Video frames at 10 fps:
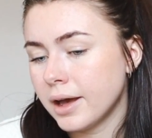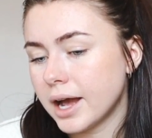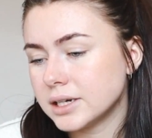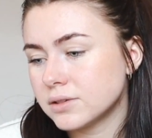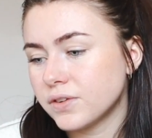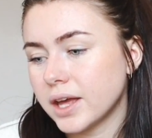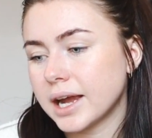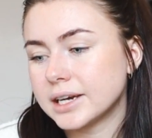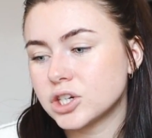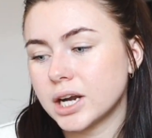I just feel
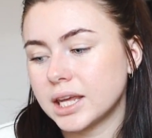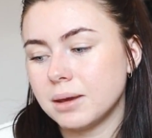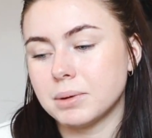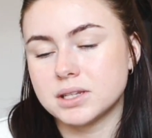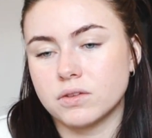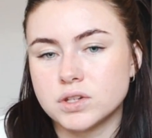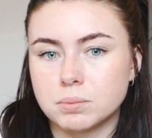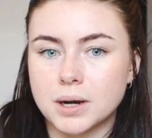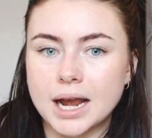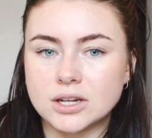like I try to keep myself
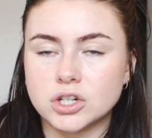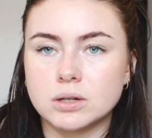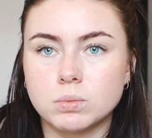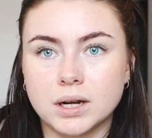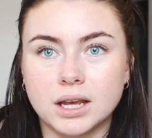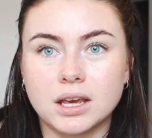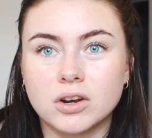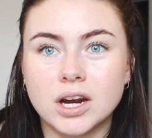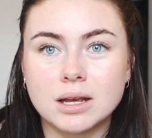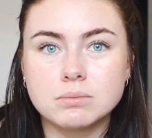super hydrated when I
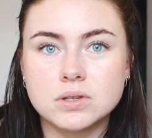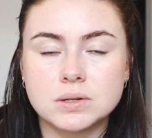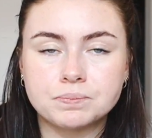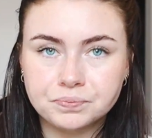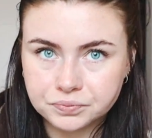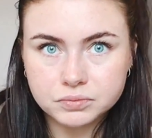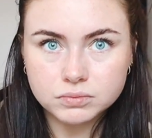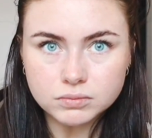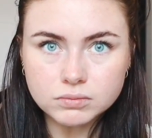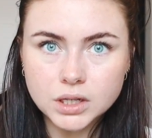get cramps.
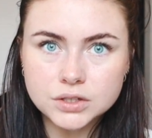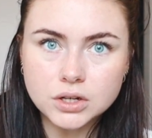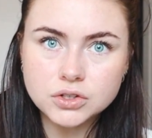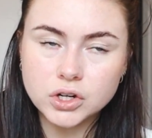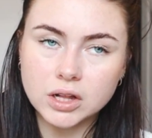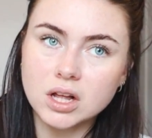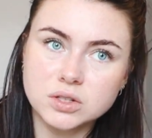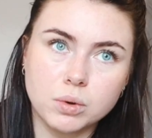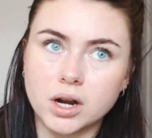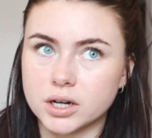So I just drink
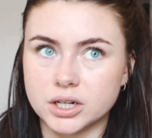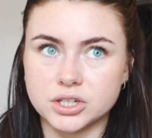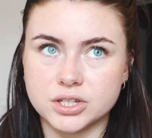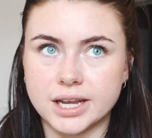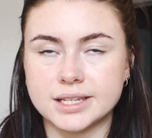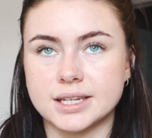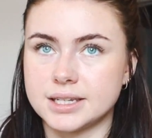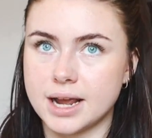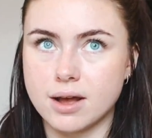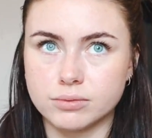lots of water, just like sit
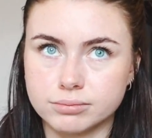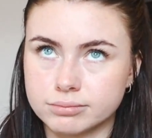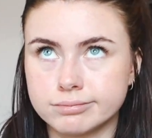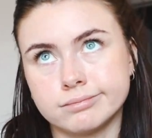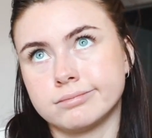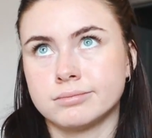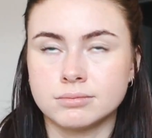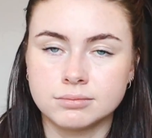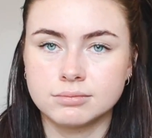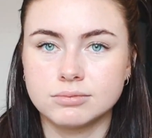down,
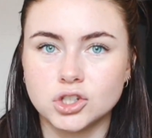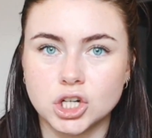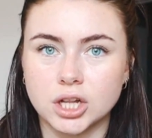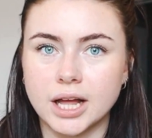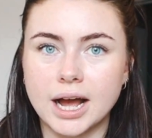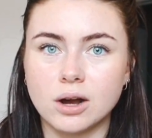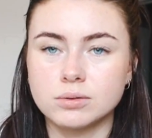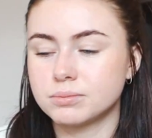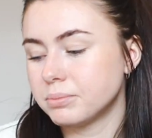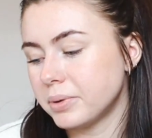chill
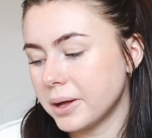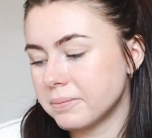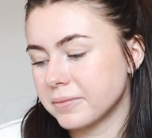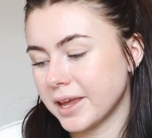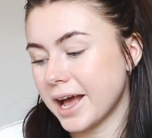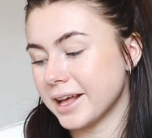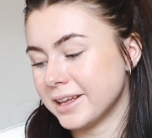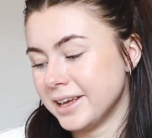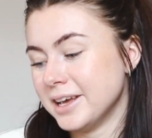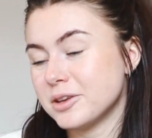out. But yeah,
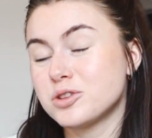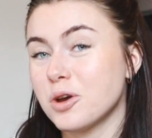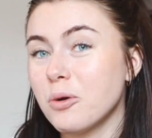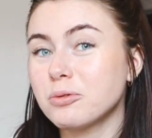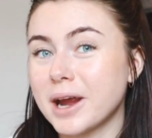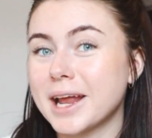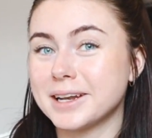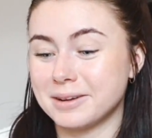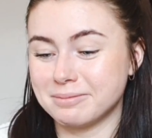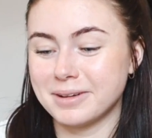so
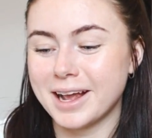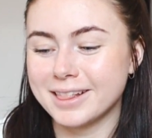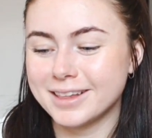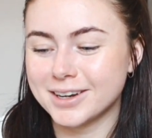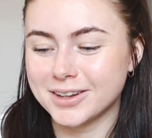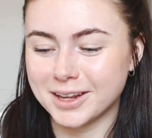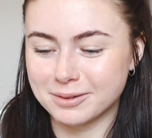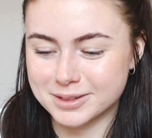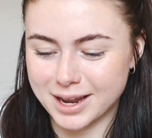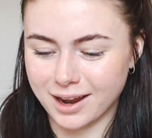random. I literally
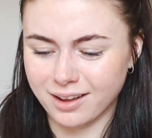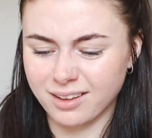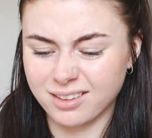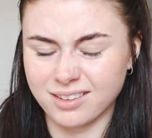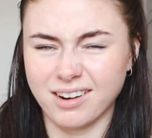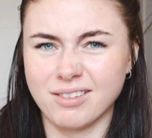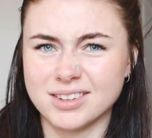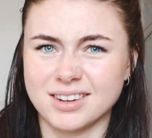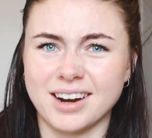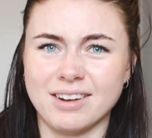was like, I thought I
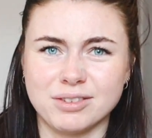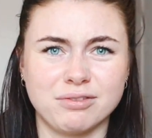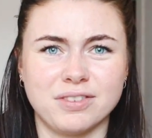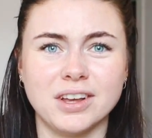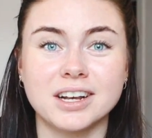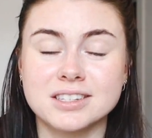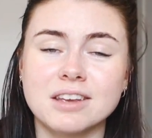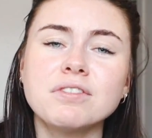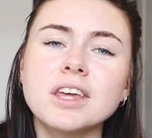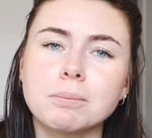wasn't gonna have to feel, because
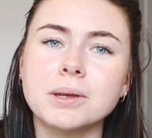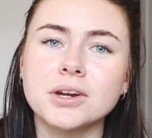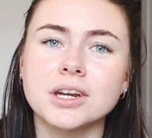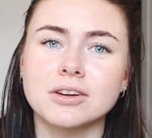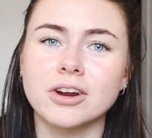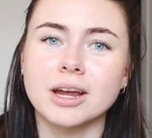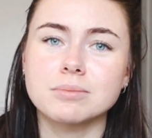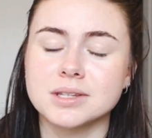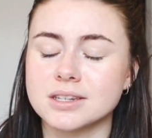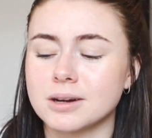they feel like period
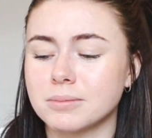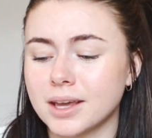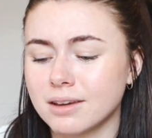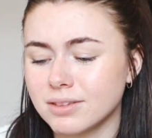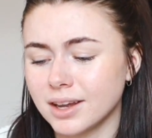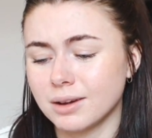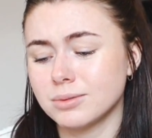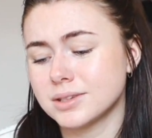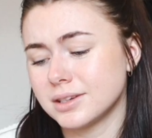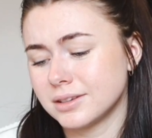cramps, and I'm like, I feel like I
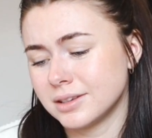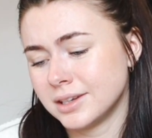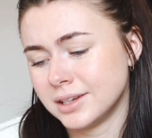wasn't